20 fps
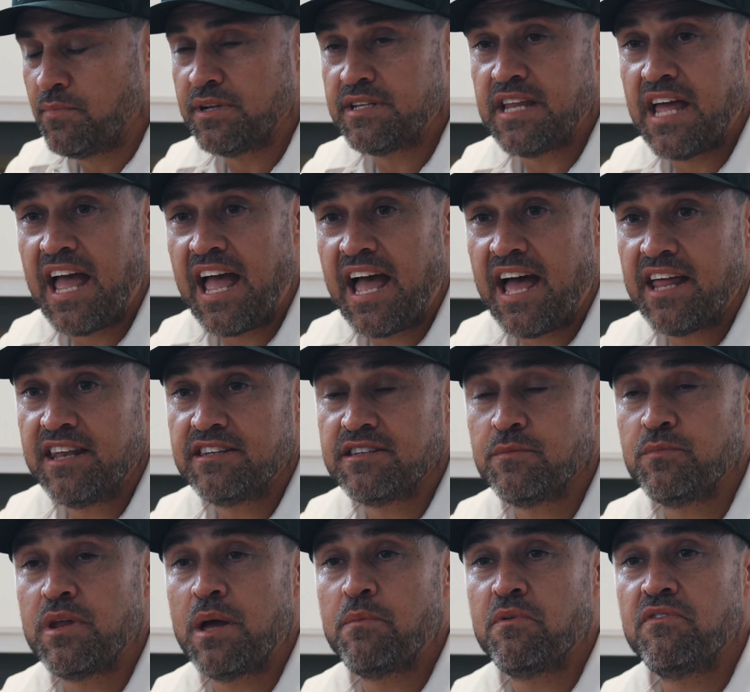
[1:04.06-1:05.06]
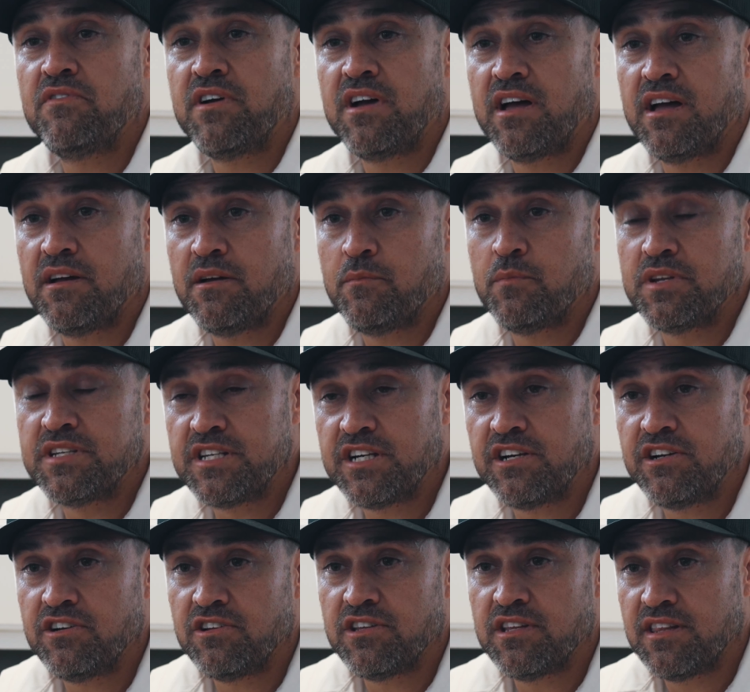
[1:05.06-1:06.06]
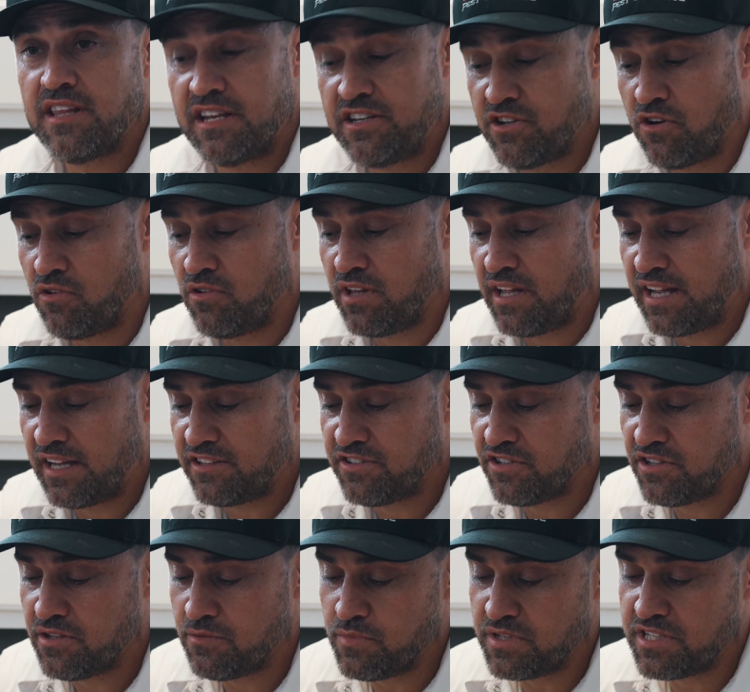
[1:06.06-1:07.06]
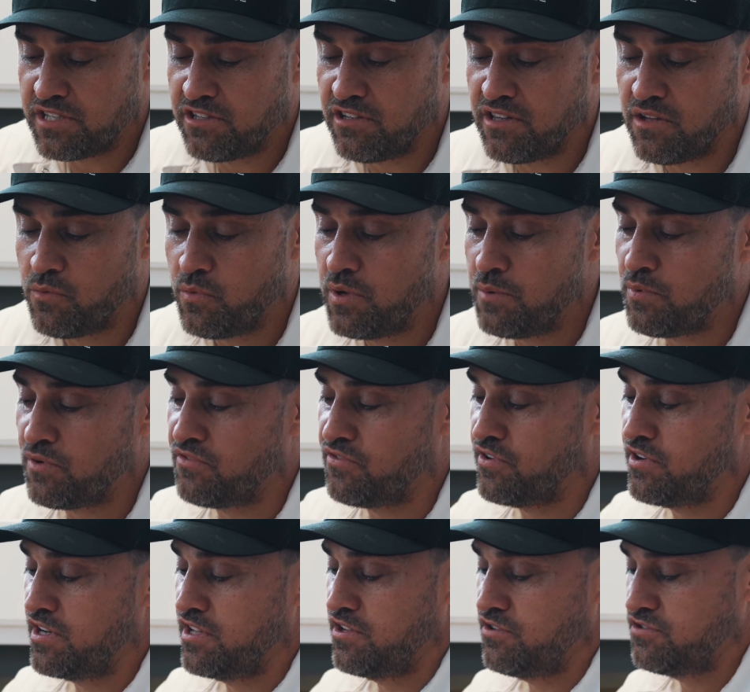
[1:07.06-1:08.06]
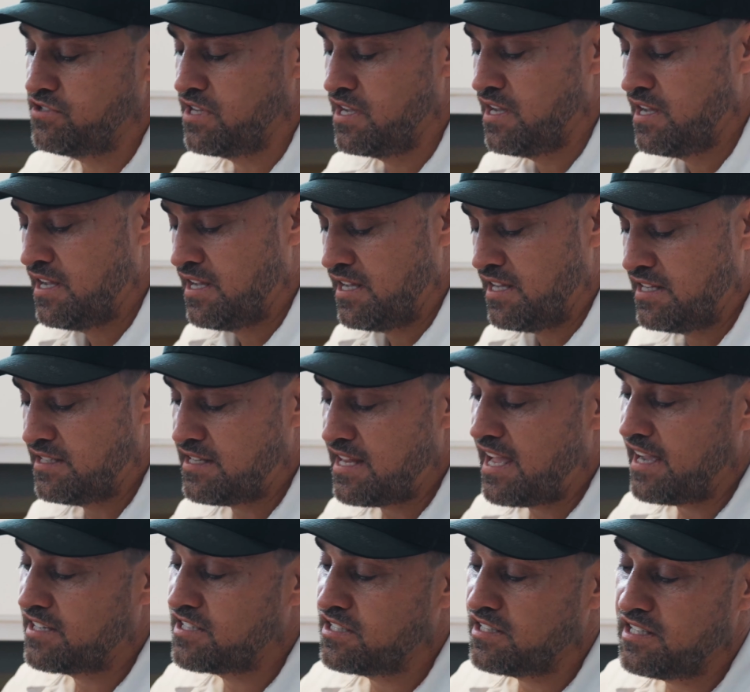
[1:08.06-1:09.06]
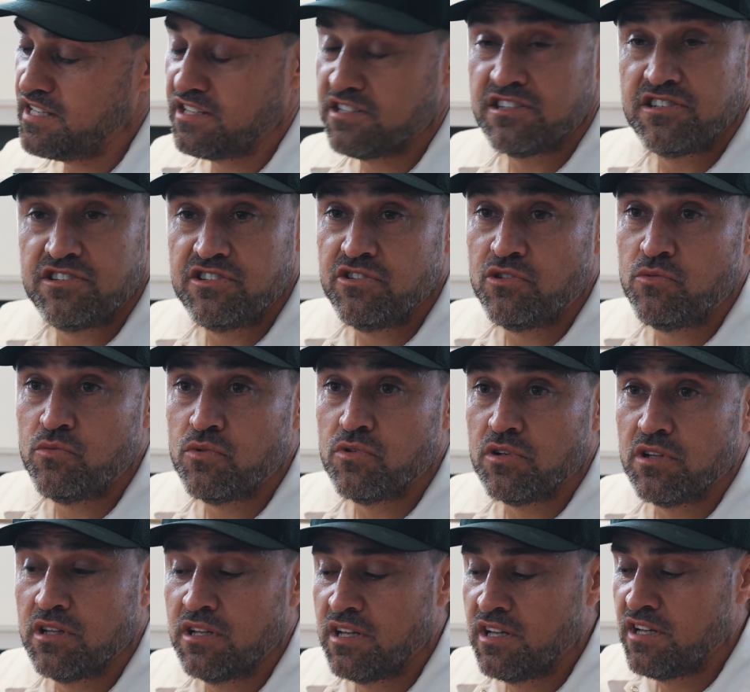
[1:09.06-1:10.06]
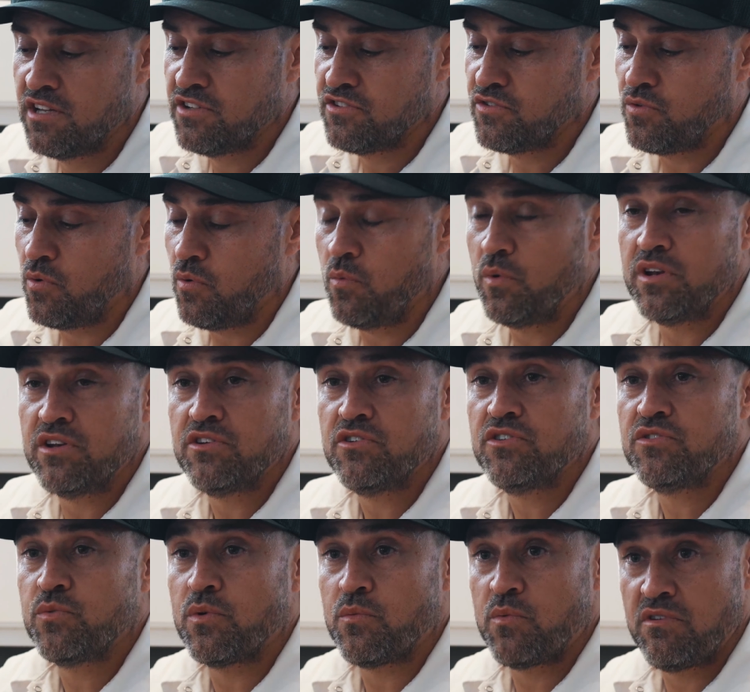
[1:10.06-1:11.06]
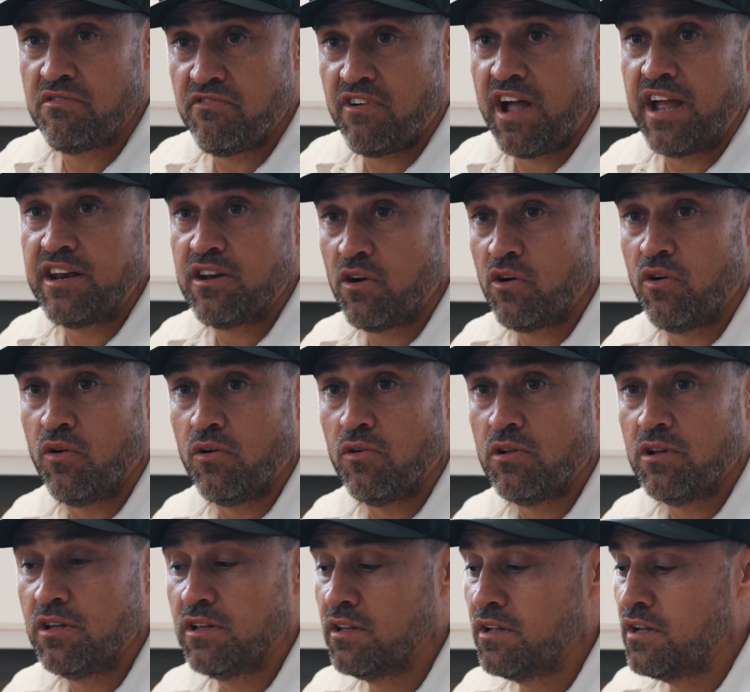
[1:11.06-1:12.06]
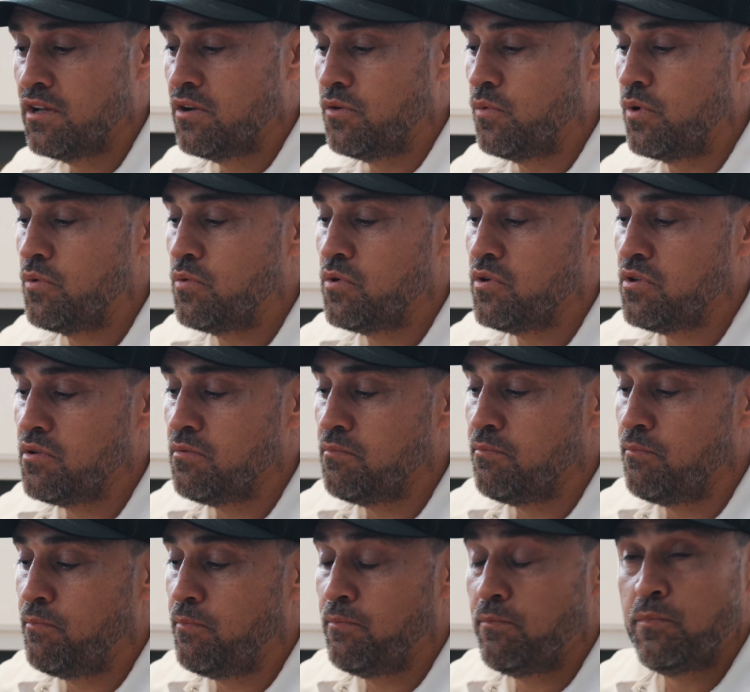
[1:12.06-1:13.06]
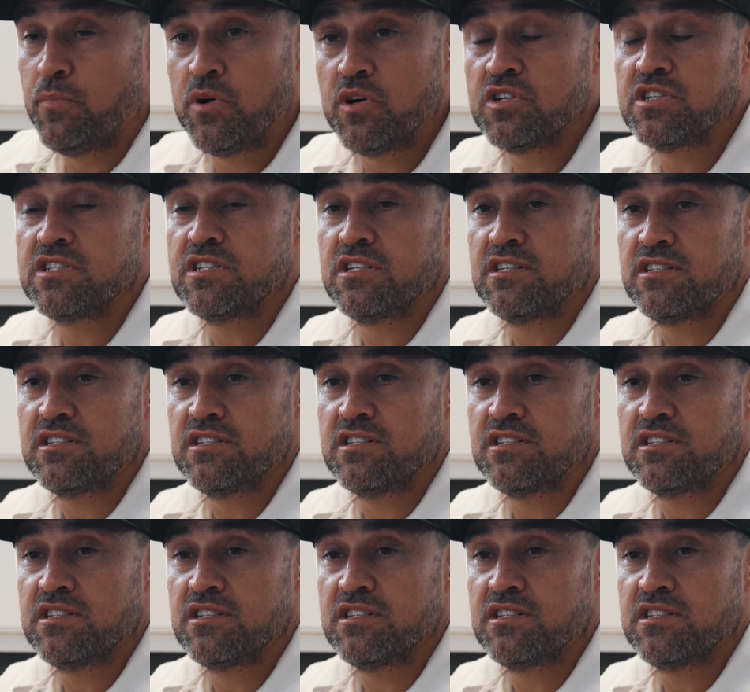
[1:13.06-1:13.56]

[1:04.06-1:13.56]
but to add some type of a material that they don't like. So the material that we prefer to use is actually a steel wool. So what we do is when we find a hole, we will push